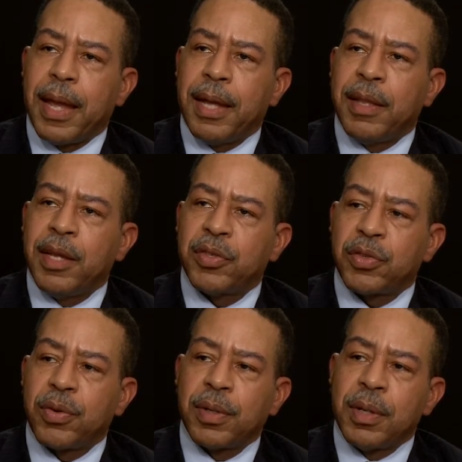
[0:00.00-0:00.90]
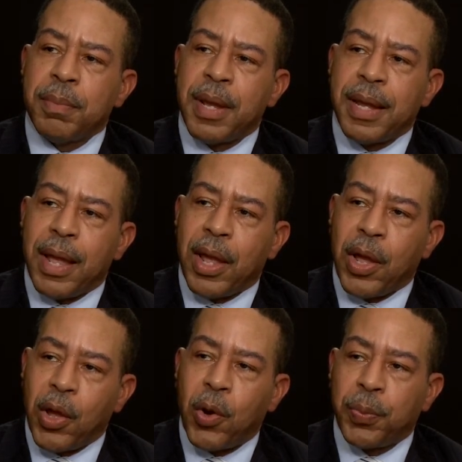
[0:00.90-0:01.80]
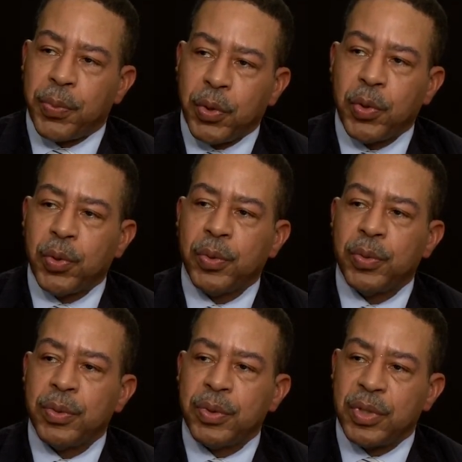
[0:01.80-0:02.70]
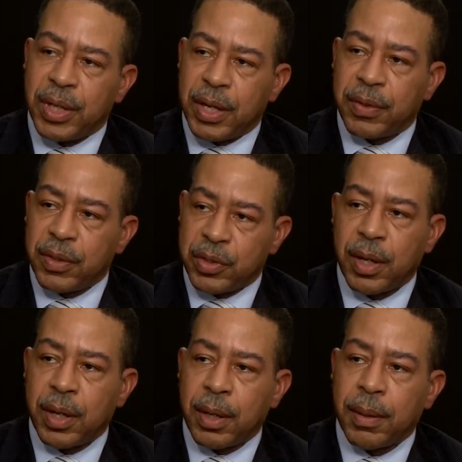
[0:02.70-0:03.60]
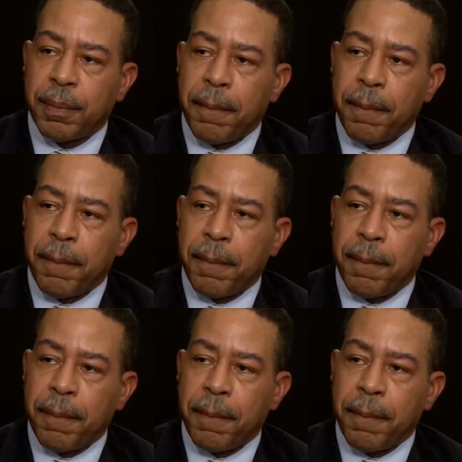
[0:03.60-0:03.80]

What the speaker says: And they certainly may help you to get the job,